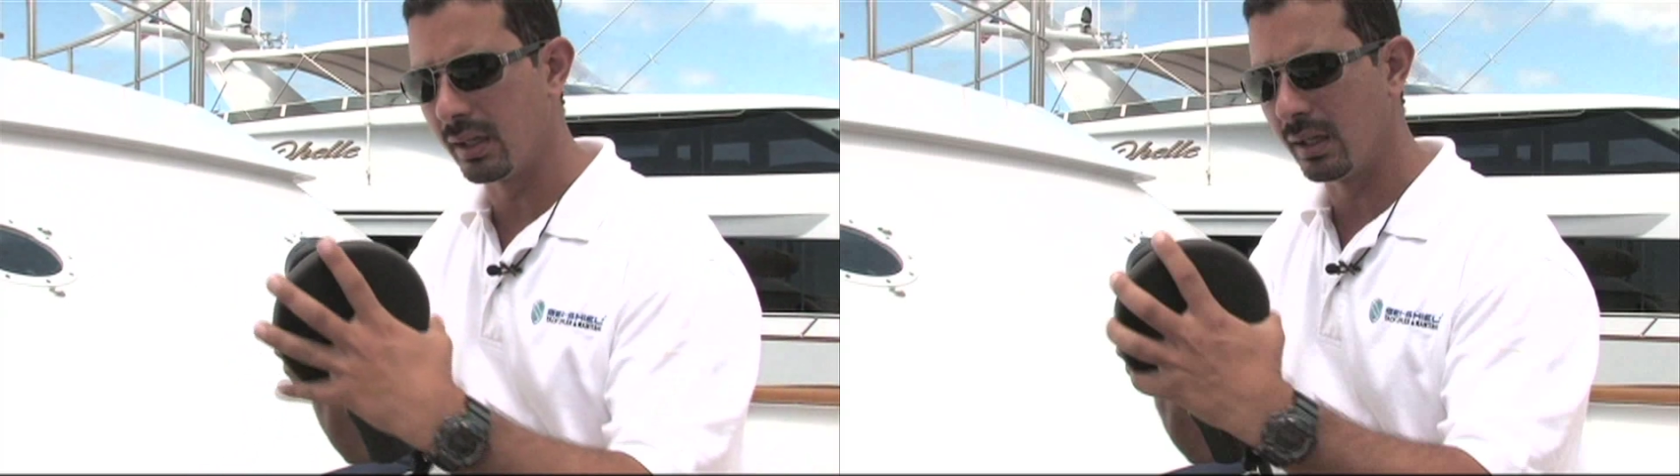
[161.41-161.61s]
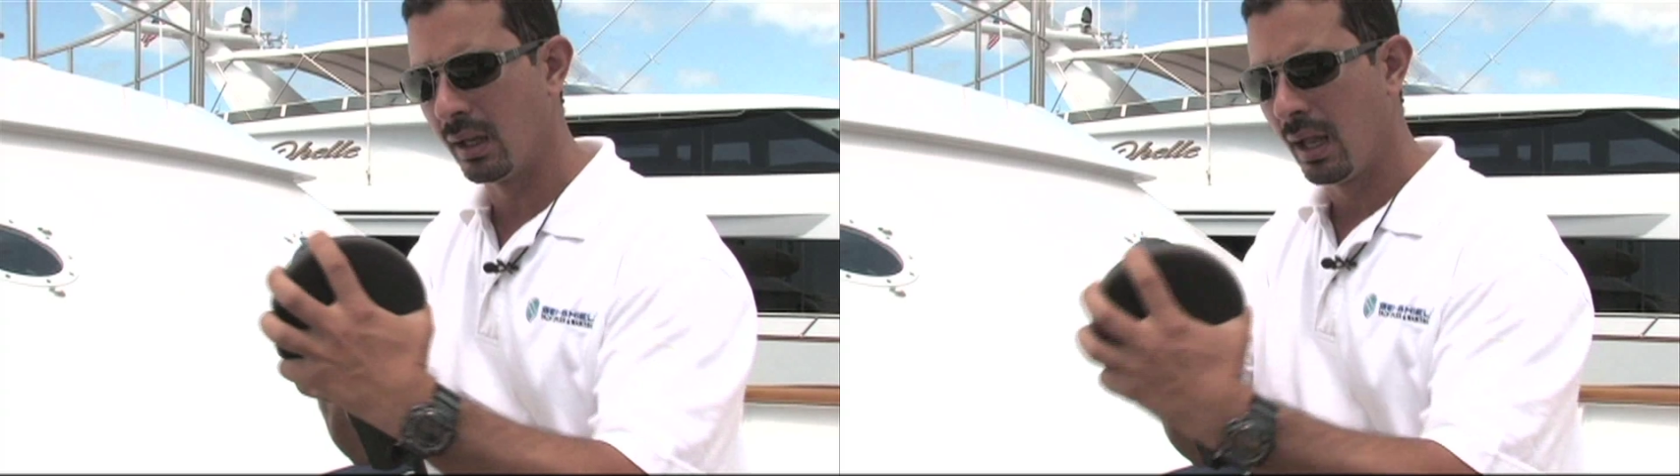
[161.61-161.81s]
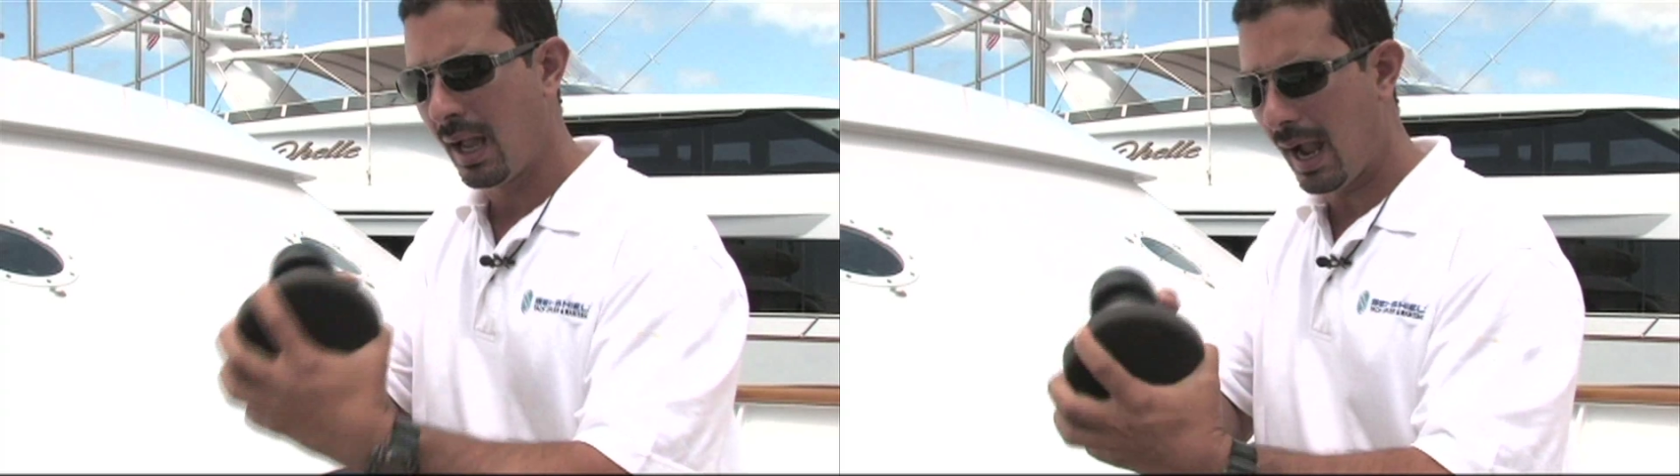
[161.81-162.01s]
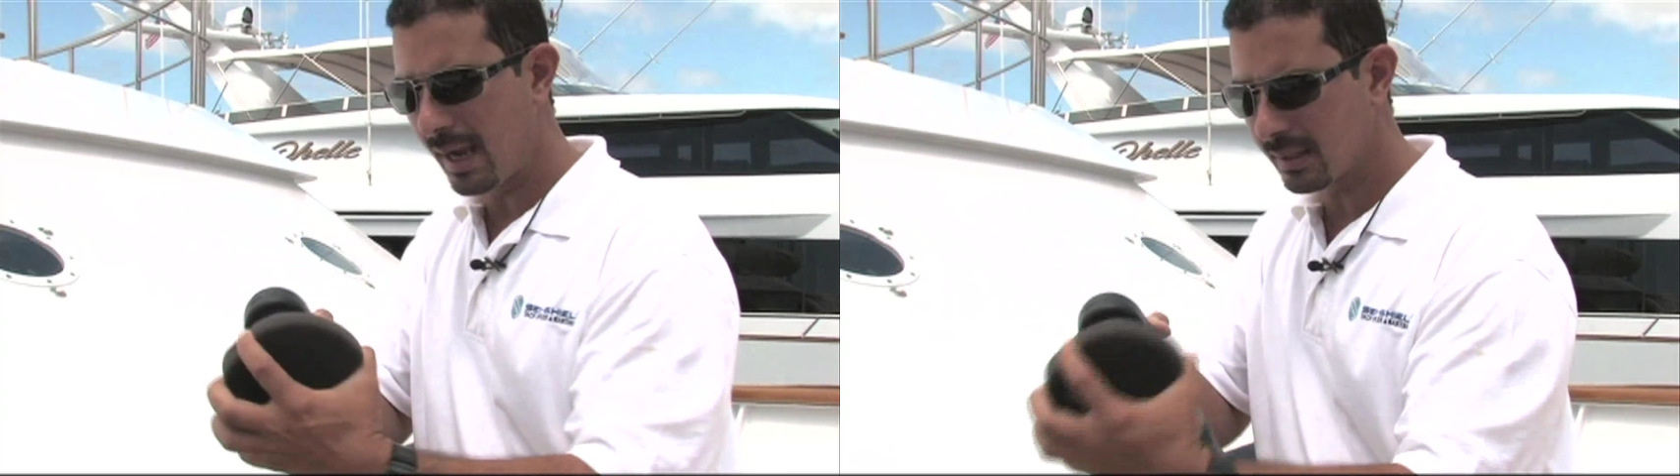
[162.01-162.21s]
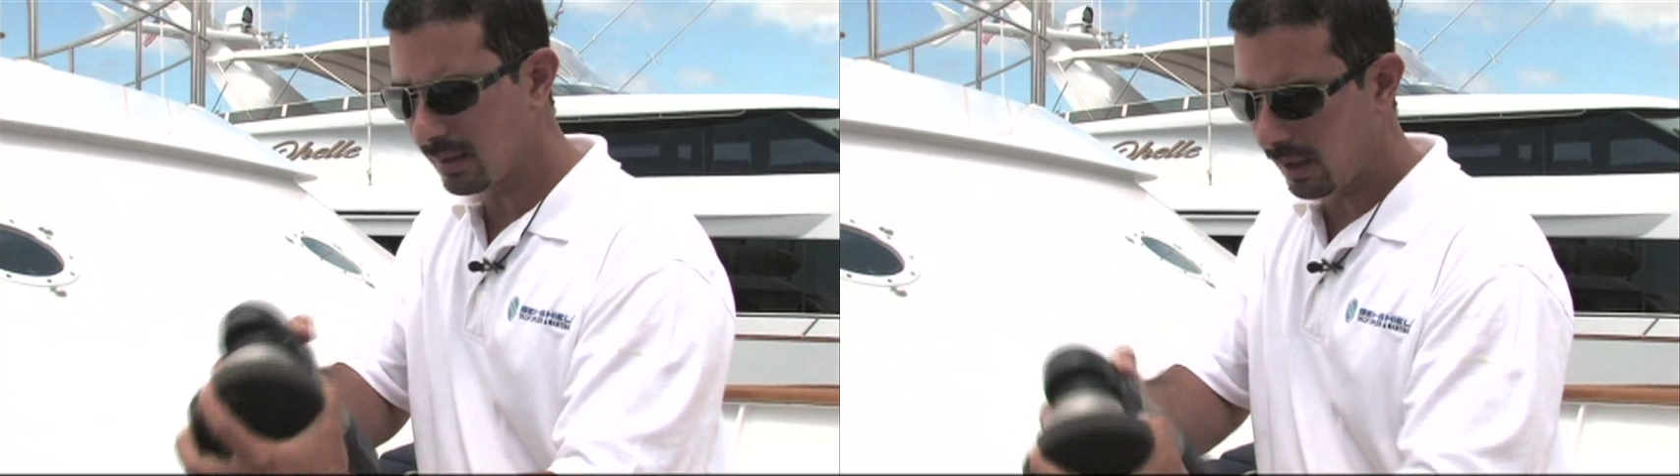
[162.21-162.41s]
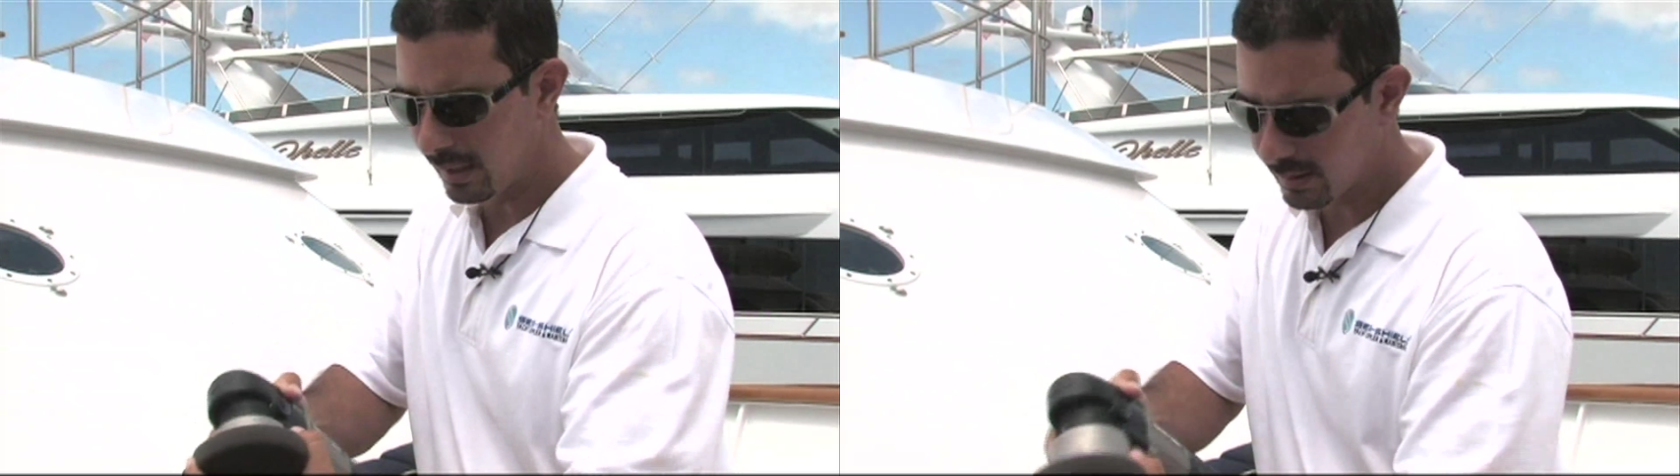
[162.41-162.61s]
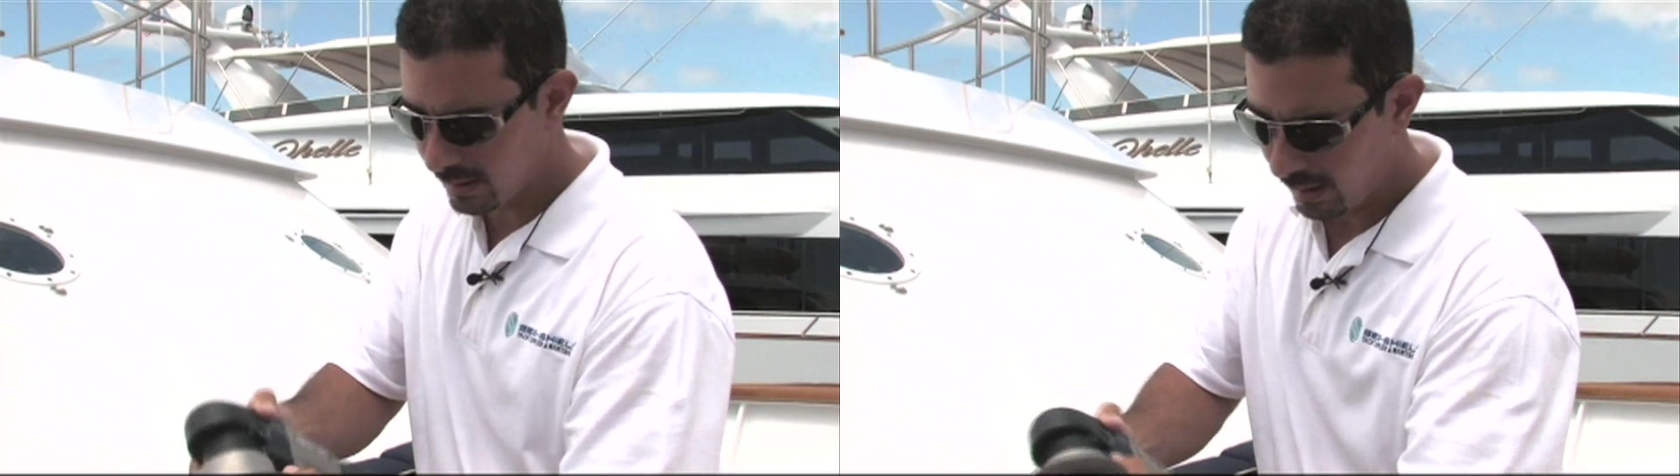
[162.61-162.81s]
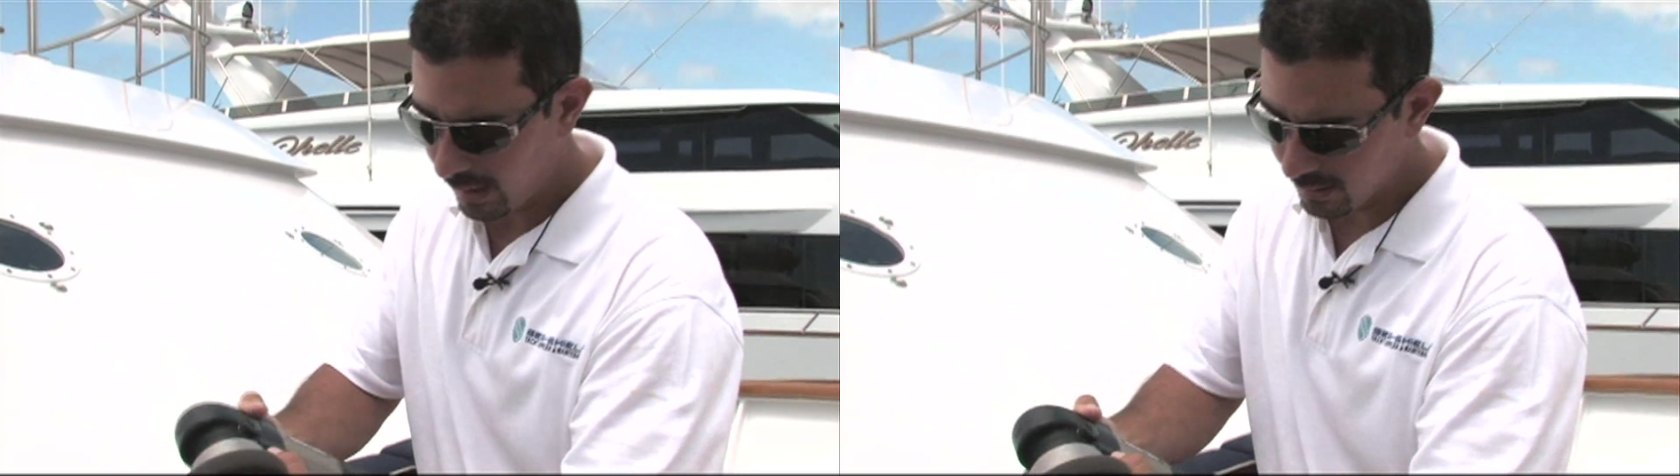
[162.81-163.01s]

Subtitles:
It isolates